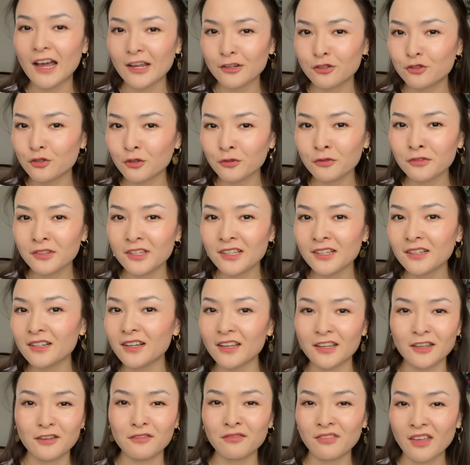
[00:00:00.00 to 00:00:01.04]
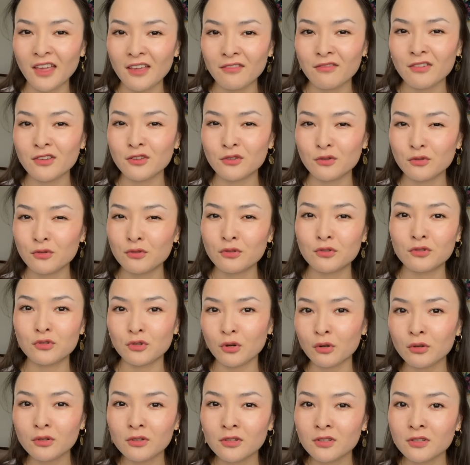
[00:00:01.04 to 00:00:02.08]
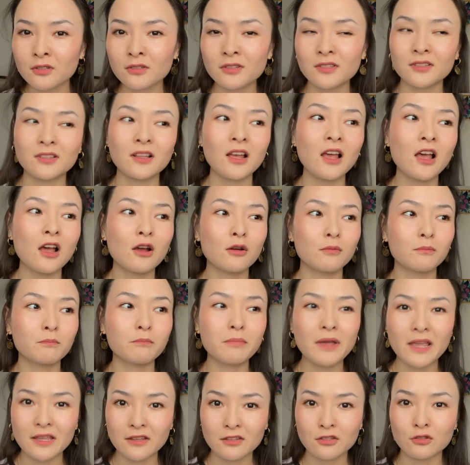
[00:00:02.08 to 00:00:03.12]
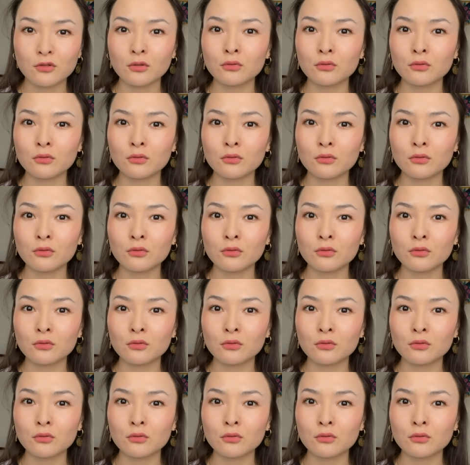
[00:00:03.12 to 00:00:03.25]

I don't think I have ever used toners based